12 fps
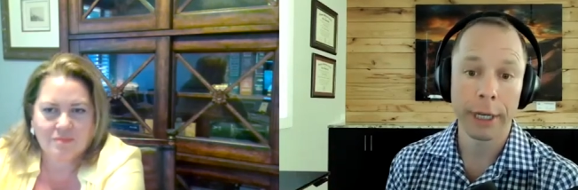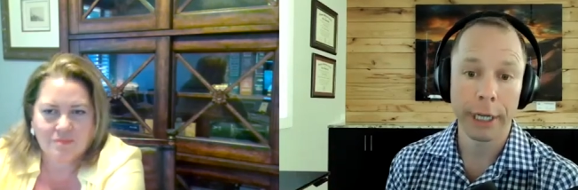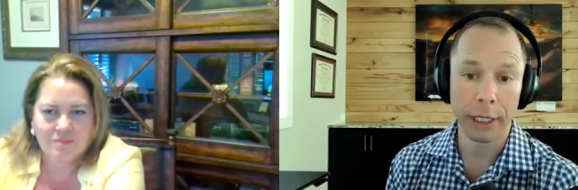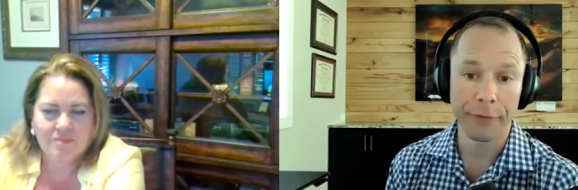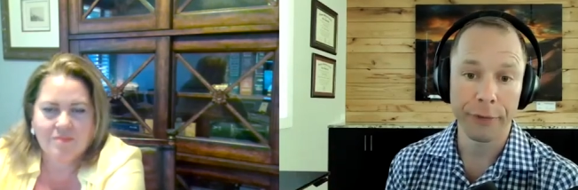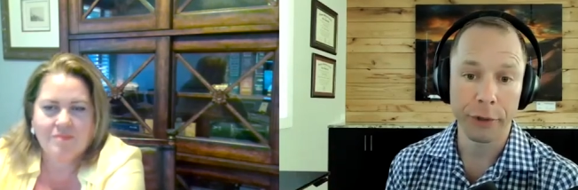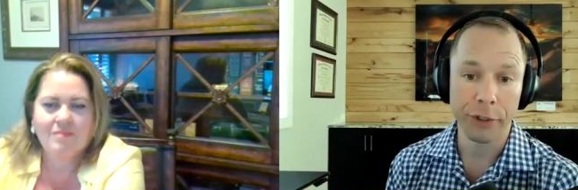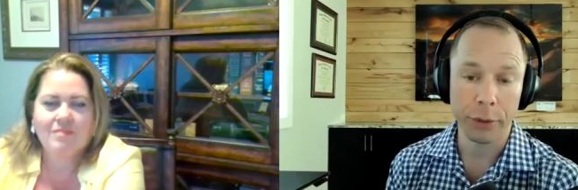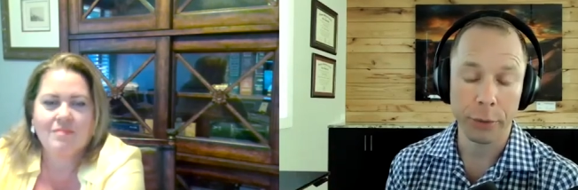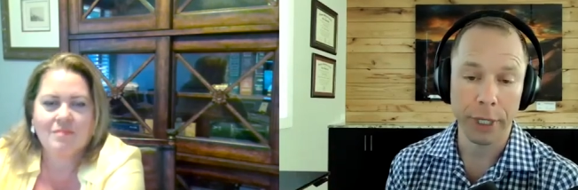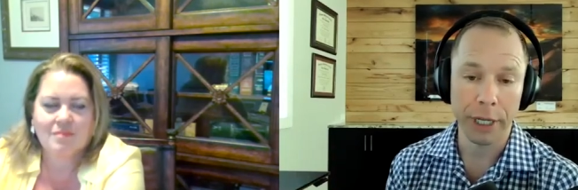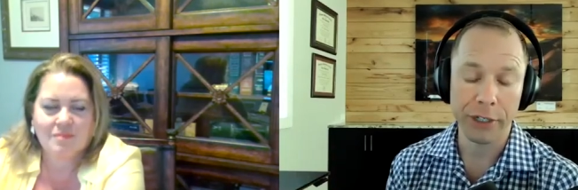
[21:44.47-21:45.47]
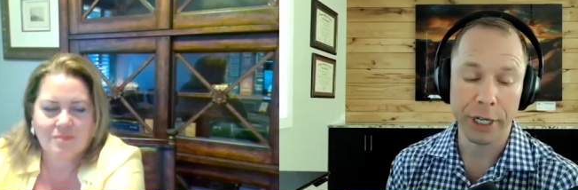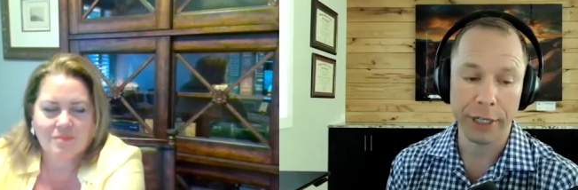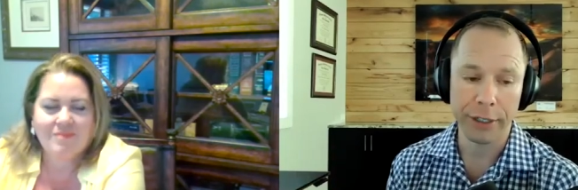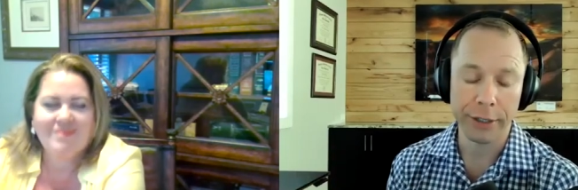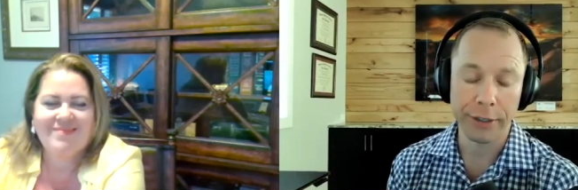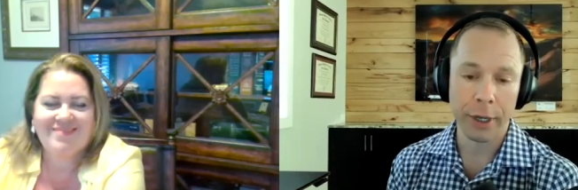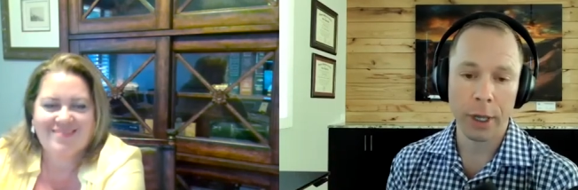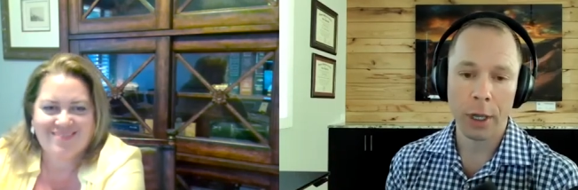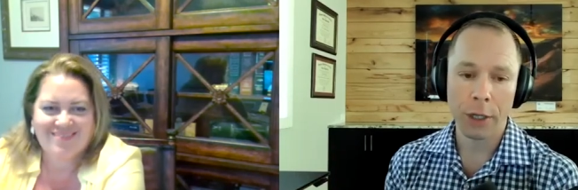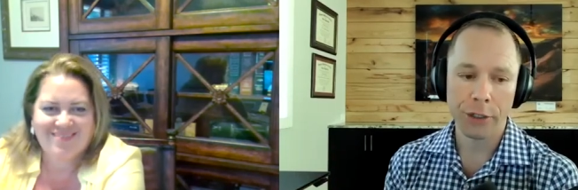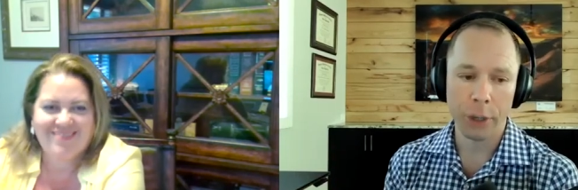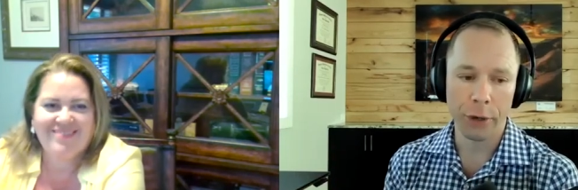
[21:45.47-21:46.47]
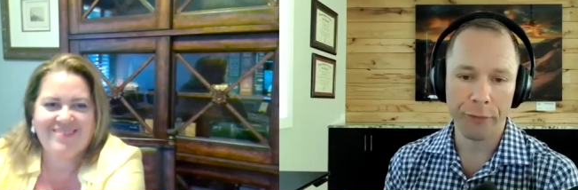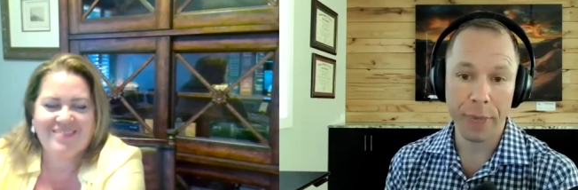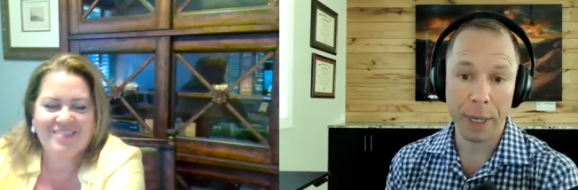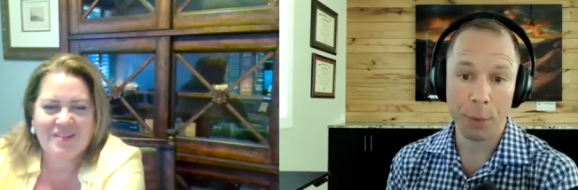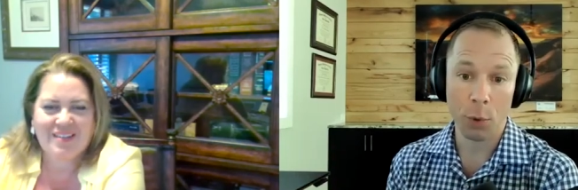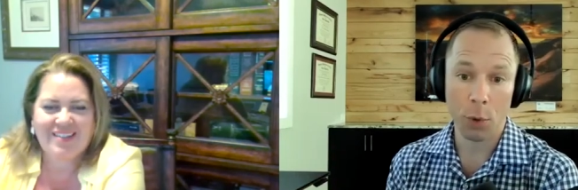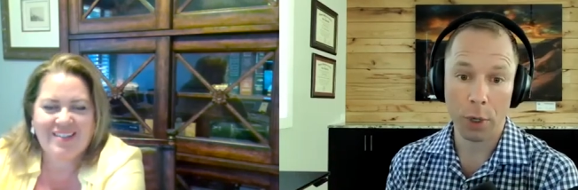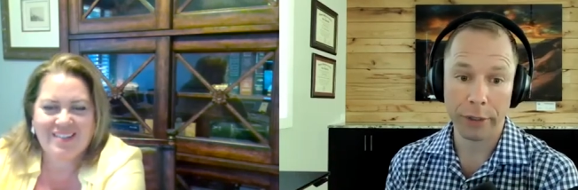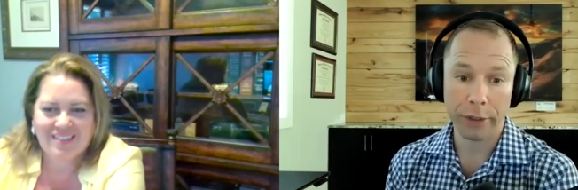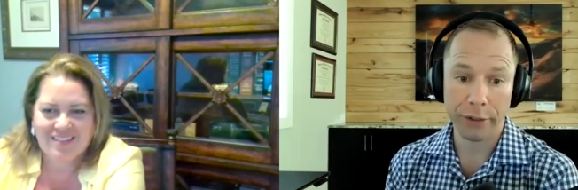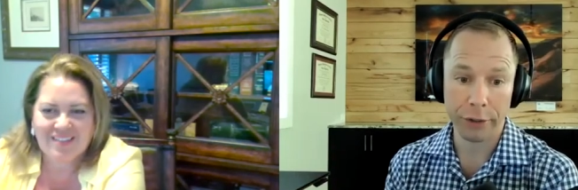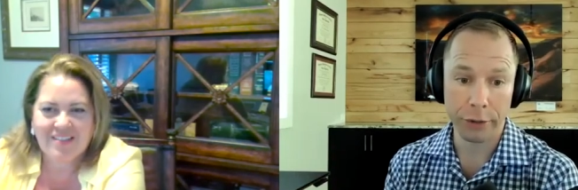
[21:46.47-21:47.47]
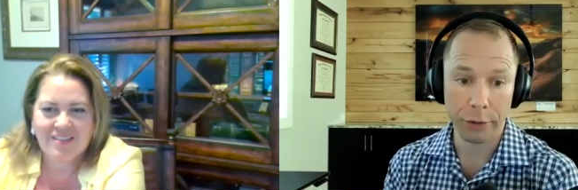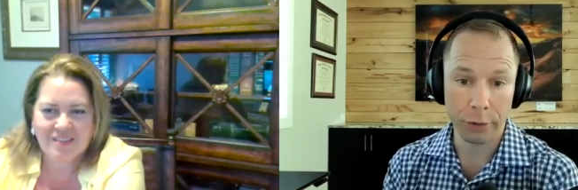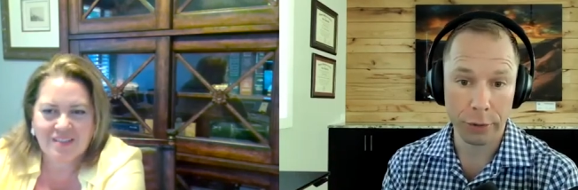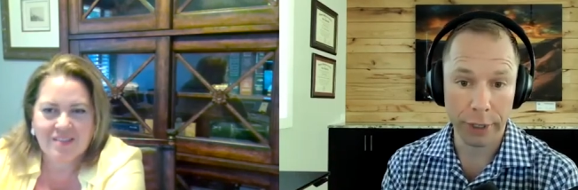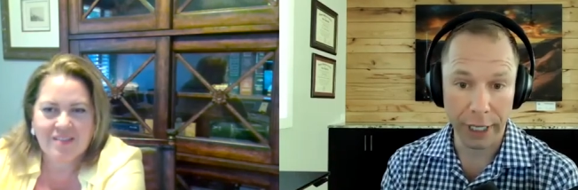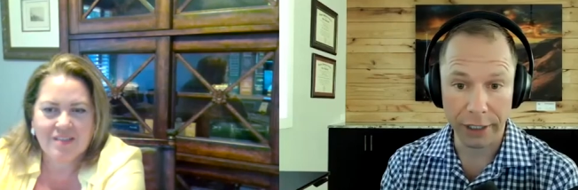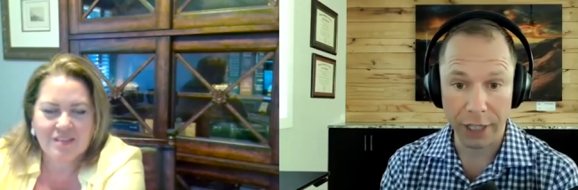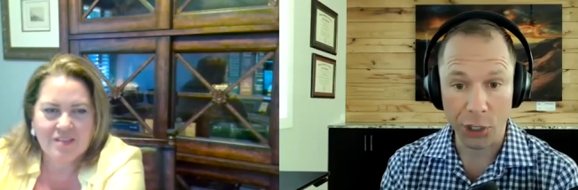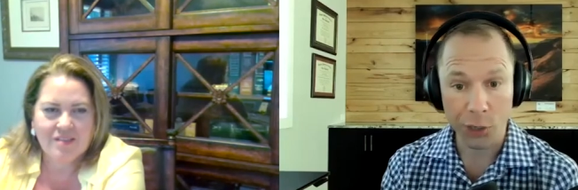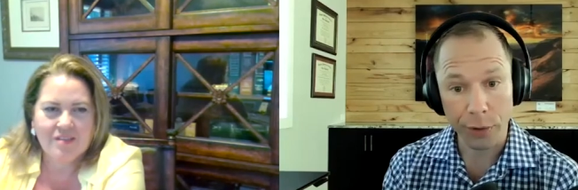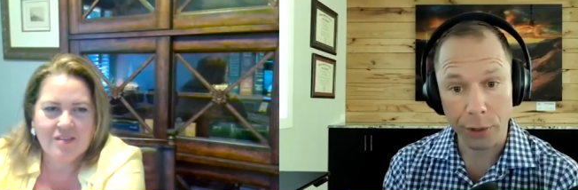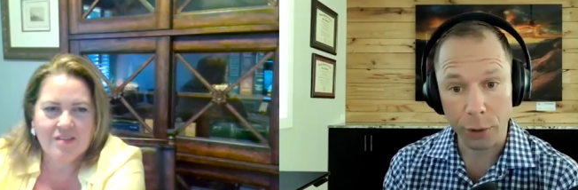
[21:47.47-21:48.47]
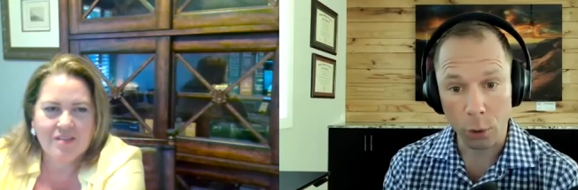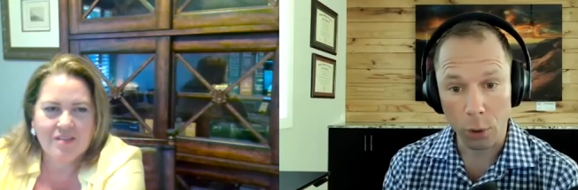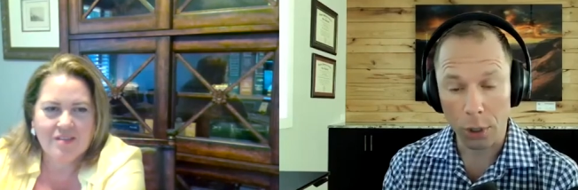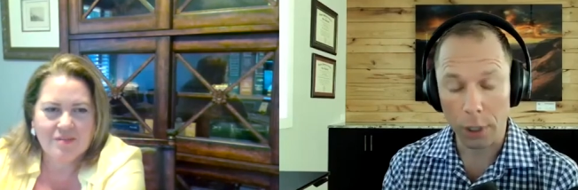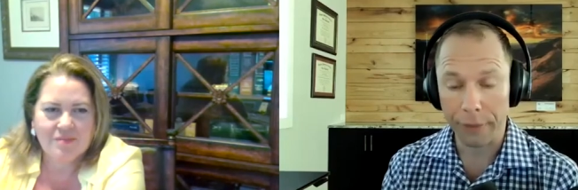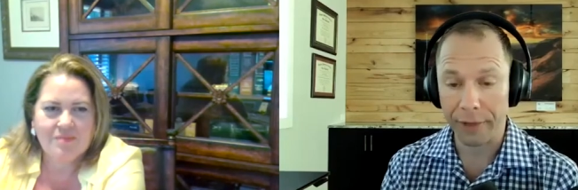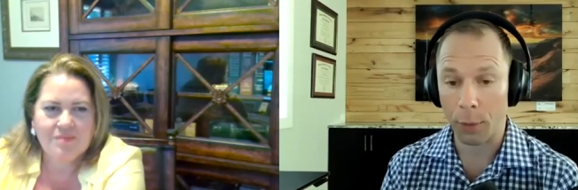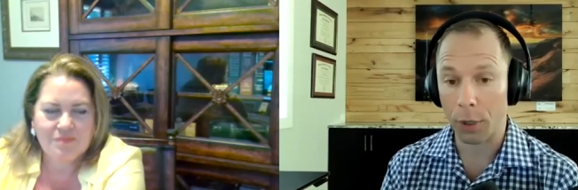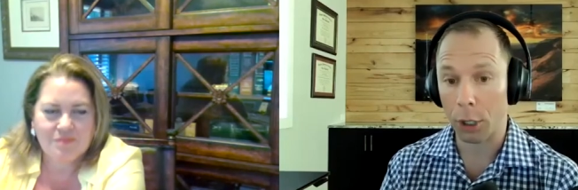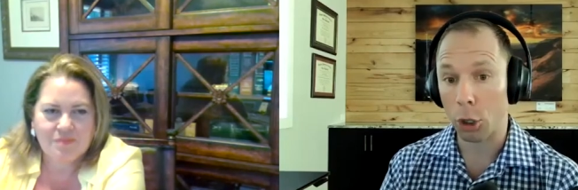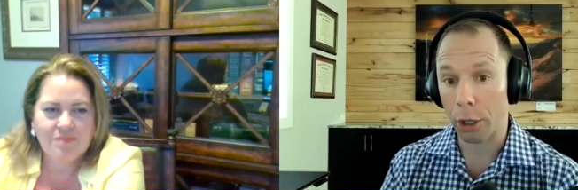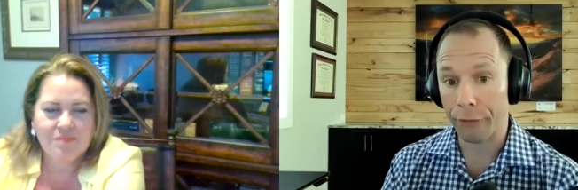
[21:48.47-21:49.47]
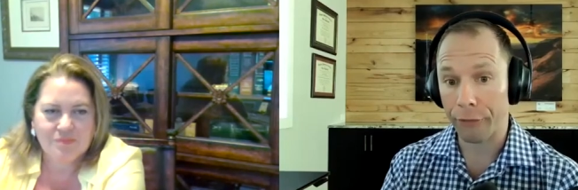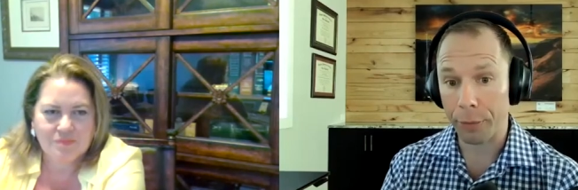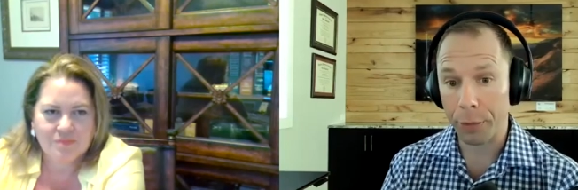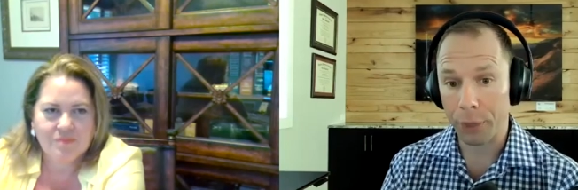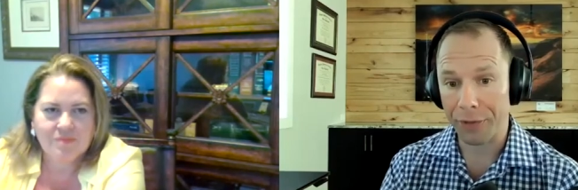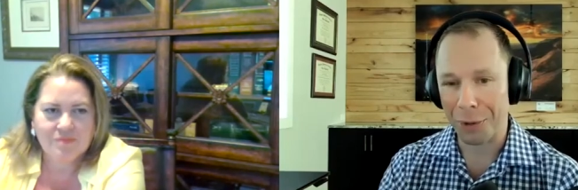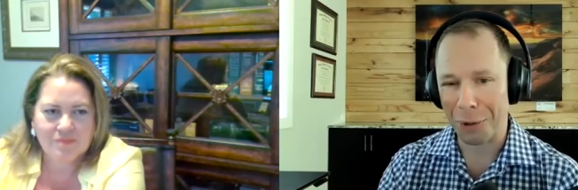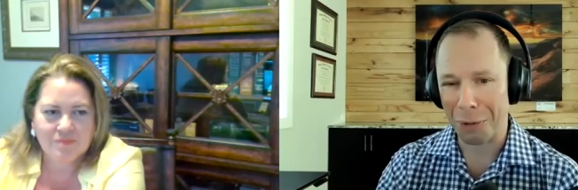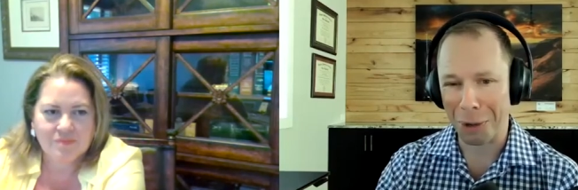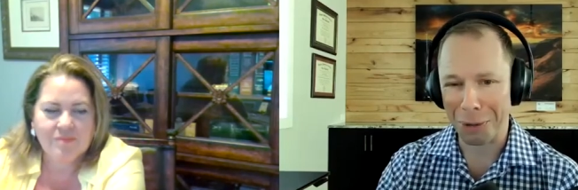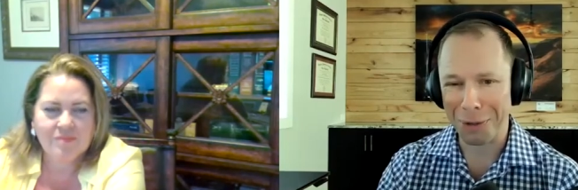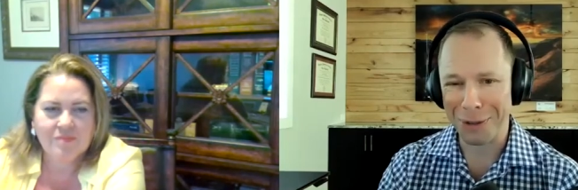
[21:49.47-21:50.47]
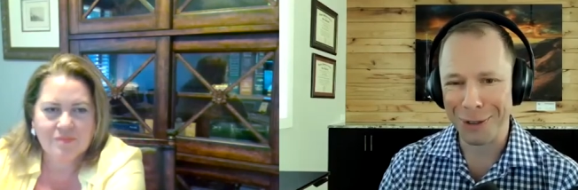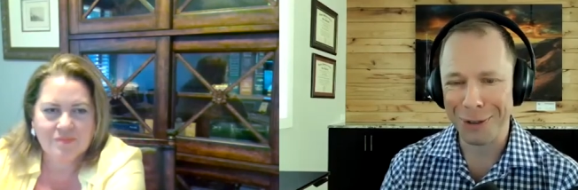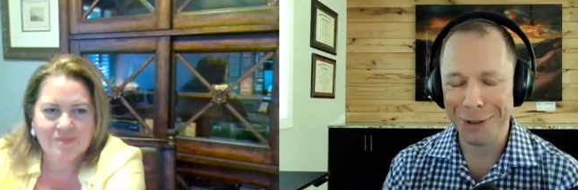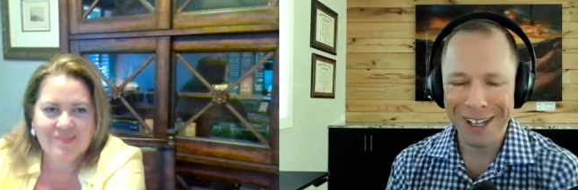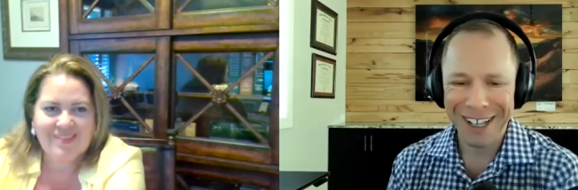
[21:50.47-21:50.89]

Speaker 1: in the future when that changes. So if people want to get in touch with you, Laura, if they want to learn from you, if they want to work with you